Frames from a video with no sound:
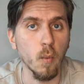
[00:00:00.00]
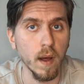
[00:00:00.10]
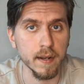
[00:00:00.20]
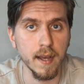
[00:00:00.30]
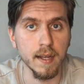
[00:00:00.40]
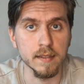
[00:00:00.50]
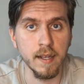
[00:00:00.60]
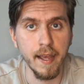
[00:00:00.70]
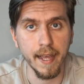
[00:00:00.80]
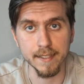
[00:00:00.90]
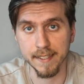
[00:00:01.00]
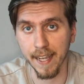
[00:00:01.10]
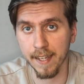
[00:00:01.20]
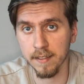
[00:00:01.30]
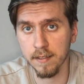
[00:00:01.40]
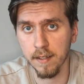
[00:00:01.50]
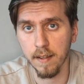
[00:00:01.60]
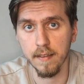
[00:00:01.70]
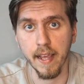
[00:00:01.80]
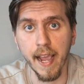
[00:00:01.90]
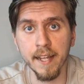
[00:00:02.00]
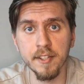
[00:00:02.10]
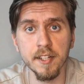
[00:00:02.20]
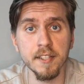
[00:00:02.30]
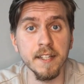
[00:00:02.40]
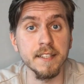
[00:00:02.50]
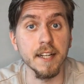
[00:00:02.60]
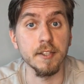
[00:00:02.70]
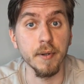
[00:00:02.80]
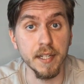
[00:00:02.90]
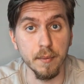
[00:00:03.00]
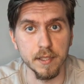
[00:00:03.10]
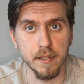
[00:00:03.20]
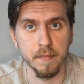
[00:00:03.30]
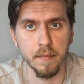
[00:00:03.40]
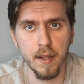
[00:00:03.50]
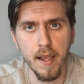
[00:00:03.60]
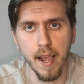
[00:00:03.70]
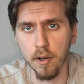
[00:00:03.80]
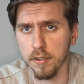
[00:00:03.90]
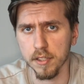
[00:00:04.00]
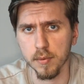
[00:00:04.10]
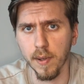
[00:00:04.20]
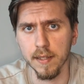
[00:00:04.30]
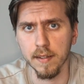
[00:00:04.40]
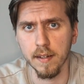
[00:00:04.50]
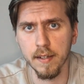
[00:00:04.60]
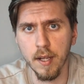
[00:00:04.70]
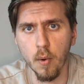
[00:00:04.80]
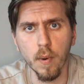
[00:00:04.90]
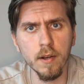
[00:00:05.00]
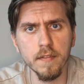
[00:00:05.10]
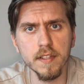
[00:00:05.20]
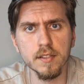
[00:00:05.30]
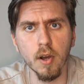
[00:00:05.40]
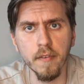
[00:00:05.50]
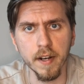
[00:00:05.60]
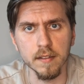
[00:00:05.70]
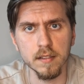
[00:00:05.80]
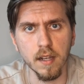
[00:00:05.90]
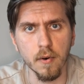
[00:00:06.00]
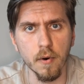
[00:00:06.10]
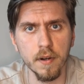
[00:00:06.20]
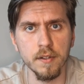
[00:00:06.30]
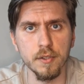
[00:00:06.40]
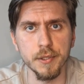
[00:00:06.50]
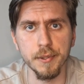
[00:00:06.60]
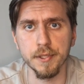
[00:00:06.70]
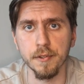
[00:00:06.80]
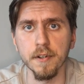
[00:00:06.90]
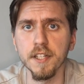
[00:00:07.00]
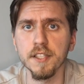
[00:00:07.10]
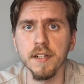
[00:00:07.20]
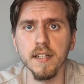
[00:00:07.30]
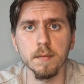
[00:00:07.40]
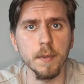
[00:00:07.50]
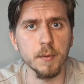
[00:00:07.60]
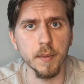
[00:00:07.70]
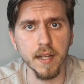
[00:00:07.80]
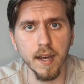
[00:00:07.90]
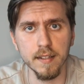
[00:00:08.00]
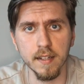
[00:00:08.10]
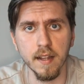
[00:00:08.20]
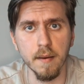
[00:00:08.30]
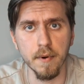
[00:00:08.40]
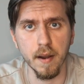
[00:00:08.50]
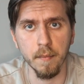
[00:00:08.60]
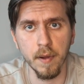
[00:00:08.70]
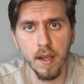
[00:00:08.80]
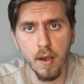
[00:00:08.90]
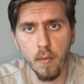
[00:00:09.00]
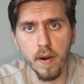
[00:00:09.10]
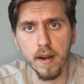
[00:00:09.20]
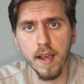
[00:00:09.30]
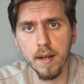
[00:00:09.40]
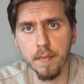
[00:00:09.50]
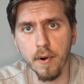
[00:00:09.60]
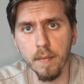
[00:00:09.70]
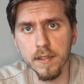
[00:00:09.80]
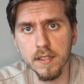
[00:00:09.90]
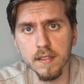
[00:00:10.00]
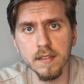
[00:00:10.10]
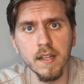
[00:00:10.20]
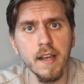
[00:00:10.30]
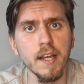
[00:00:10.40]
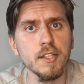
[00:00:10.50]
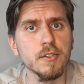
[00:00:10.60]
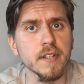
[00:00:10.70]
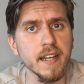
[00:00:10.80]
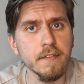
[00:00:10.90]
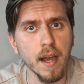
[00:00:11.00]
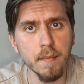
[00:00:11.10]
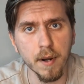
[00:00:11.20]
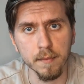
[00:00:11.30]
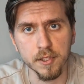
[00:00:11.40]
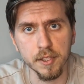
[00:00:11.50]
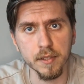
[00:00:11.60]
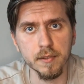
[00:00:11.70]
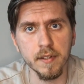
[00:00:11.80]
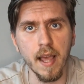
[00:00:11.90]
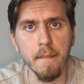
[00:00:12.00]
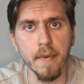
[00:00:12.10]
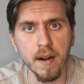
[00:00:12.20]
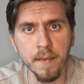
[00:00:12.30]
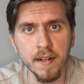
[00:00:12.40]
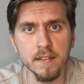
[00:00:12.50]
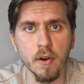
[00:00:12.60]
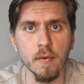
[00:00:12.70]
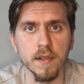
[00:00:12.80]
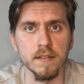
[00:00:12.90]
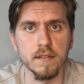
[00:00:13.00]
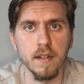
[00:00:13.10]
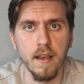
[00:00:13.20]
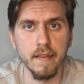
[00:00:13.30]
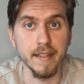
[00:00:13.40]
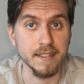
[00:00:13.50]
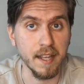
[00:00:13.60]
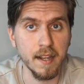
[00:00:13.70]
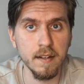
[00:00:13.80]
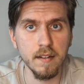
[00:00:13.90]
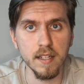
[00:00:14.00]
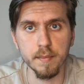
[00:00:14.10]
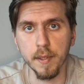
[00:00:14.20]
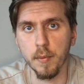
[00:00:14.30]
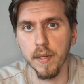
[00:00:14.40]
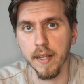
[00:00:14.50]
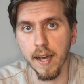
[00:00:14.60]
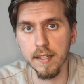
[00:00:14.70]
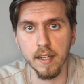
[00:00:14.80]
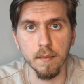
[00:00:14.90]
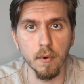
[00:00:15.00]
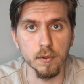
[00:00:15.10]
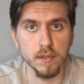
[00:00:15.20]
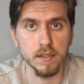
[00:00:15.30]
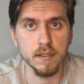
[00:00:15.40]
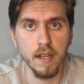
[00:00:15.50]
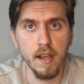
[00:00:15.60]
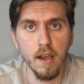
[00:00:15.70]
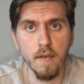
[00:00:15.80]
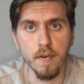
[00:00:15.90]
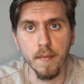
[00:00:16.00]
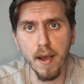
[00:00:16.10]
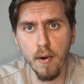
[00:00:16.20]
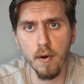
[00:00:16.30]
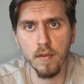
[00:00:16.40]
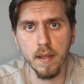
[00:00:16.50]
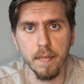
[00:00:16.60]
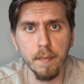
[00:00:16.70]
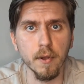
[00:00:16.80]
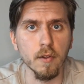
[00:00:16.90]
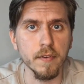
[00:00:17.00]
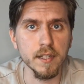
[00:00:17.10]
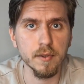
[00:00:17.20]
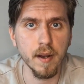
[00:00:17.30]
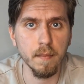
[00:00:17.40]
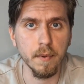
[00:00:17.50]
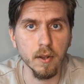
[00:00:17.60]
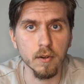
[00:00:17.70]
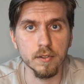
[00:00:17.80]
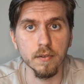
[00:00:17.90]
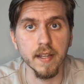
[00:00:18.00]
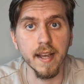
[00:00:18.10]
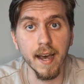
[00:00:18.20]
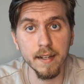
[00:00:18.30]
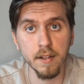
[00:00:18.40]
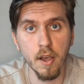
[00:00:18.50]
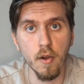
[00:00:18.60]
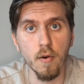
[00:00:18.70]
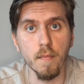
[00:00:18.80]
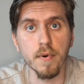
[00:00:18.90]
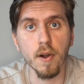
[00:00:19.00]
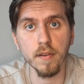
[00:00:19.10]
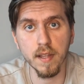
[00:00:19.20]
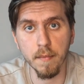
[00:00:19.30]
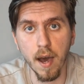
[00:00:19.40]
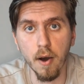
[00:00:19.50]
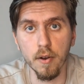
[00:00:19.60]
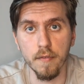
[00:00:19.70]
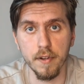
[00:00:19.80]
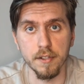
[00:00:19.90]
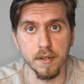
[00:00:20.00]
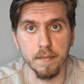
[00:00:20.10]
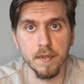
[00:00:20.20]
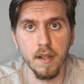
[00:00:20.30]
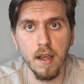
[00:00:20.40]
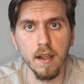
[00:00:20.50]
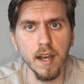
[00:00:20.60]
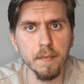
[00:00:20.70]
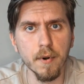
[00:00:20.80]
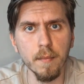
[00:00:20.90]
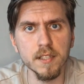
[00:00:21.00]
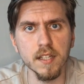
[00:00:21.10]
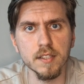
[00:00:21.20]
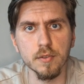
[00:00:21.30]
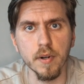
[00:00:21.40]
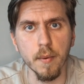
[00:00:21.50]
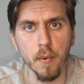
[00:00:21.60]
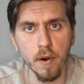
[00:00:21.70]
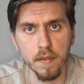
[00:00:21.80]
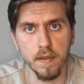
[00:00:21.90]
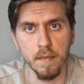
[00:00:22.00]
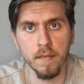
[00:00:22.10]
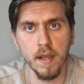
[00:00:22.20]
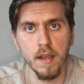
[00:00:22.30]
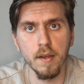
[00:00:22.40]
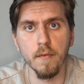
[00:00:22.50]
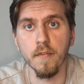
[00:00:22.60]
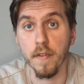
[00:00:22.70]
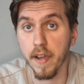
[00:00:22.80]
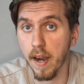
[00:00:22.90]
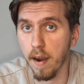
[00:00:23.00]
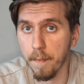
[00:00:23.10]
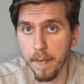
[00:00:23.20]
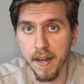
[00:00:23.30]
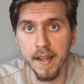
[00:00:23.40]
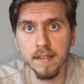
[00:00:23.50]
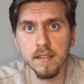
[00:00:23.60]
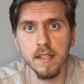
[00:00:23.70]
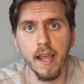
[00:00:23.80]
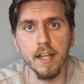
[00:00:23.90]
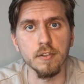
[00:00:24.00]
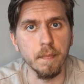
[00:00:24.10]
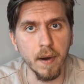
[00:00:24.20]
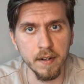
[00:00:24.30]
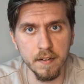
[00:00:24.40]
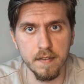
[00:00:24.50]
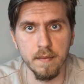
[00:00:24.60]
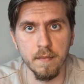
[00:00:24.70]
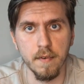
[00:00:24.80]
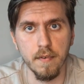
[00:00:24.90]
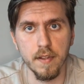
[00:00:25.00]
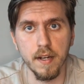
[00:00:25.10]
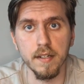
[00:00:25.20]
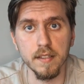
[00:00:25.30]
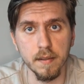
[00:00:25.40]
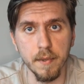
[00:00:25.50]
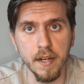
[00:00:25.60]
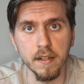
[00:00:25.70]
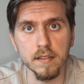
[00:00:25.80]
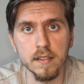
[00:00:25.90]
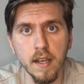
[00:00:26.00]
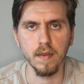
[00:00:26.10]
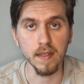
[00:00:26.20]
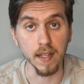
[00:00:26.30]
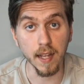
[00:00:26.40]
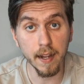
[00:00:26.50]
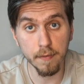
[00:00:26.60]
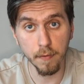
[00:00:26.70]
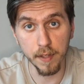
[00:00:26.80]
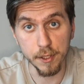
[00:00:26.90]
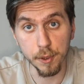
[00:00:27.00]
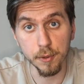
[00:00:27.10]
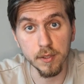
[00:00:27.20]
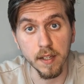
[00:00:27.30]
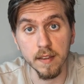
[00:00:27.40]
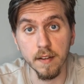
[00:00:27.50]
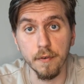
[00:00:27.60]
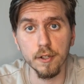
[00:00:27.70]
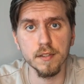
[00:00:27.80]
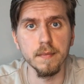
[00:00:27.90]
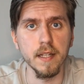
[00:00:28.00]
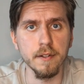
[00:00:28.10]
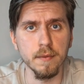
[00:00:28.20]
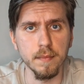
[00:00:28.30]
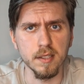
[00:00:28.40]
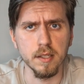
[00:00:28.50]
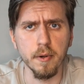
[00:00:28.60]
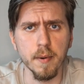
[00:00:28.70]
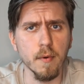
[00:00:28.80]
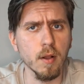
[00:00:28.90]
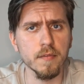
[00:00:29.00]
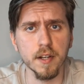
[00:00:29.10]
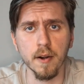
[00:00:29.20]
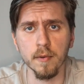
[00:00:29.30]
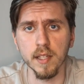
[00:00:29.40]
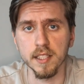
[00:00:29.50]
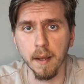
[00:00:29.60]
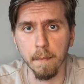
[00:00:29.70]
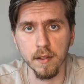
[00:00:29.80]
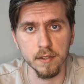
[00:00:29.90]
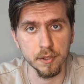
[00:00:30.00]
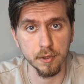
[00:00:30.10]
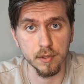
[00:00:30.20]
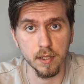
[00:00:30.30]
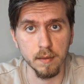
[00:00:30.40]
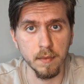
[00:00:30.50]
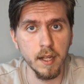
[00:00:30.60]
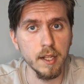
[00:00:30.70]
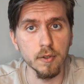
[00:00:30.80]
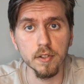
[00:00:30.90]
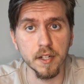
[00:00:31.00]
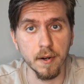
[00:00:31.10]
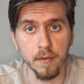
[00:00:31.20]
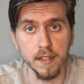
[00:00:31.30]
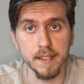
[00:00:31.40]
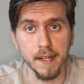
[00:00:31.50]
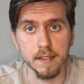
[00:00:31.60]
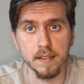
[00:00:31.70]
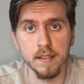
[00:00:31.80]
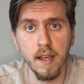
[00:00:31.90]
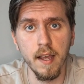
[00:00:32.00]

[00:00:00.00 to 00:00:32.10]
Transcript: one God, and second, they entered into a treaty with him, and not just one. One of these covenants, according to Jewish tradition, is between God and Abraham, where God promises to give Abraham's children a permanent homeland. The second is between God and Moses. From now on, the people of Israel belong to the God who brought them out of Egypt. God promises to reward them for their obedience and to punish them for their disobedience. The life of the Jews in the 1st millennium BC revolved around the temple in Jerusalem, not around the texts.